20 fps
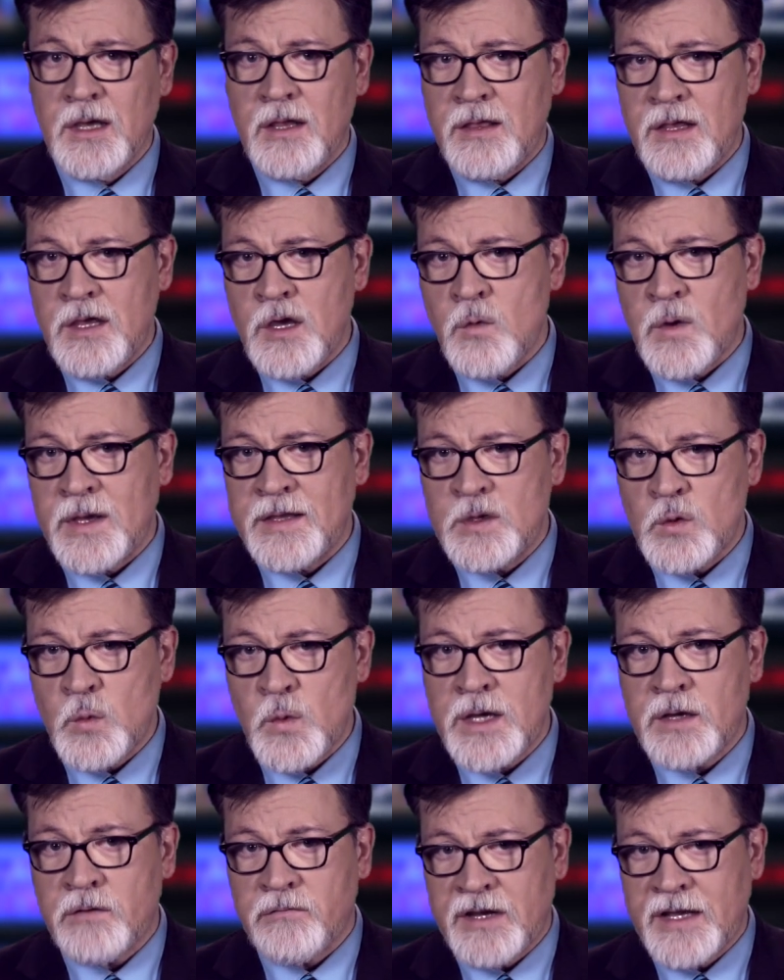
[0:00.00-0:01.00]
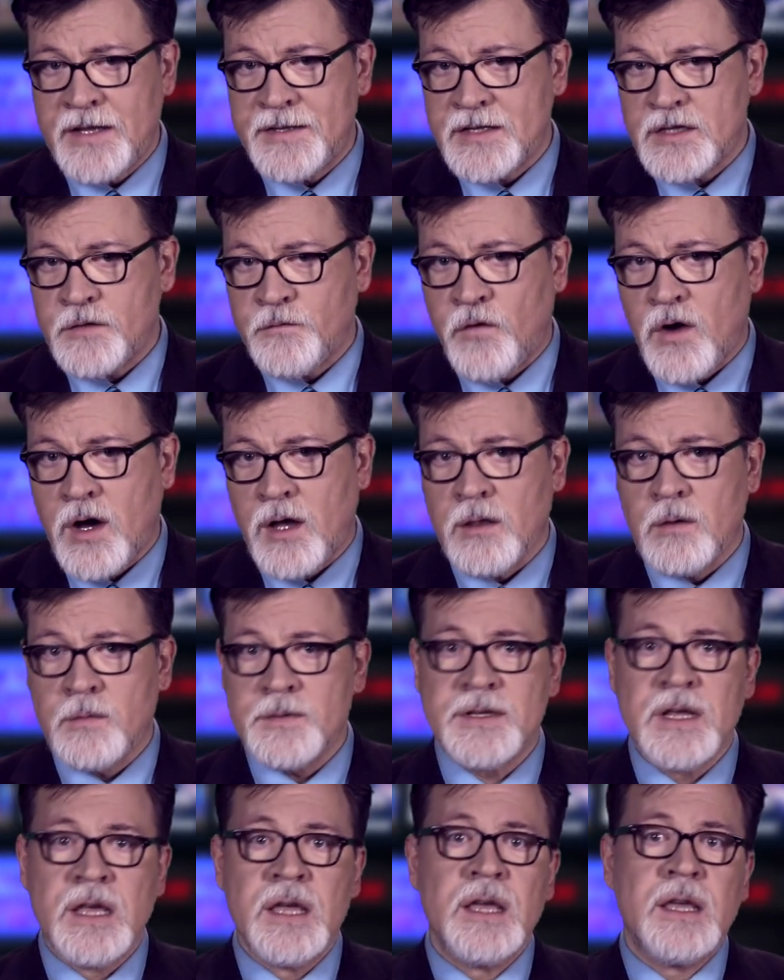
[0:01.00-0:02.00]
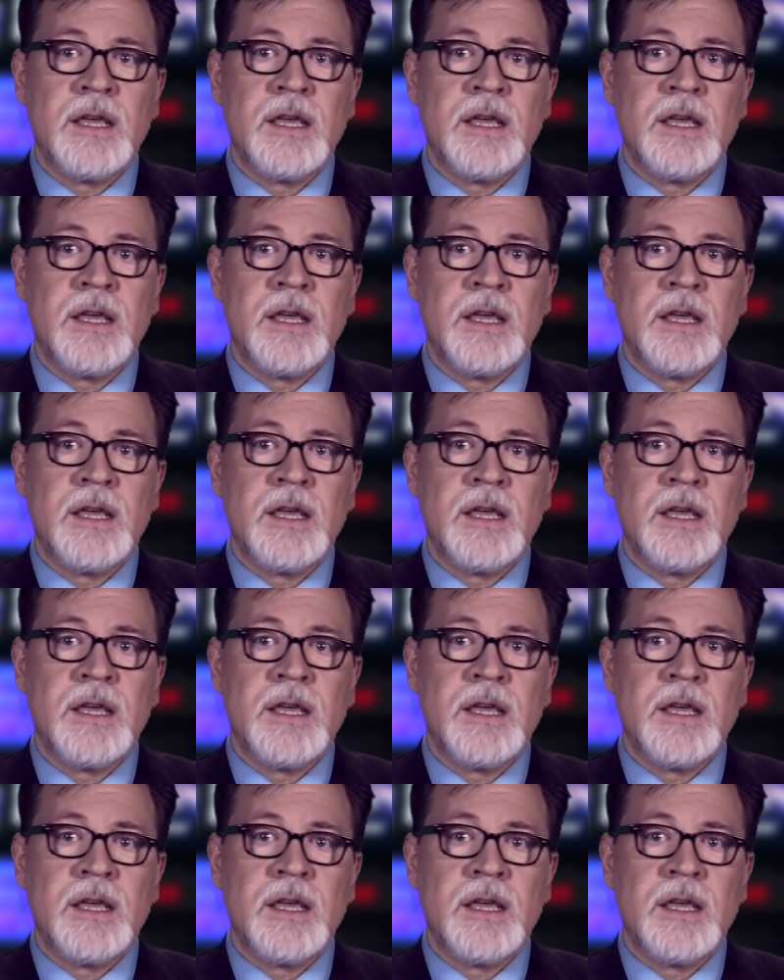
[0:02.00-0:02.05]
The UN tweet reads as follows.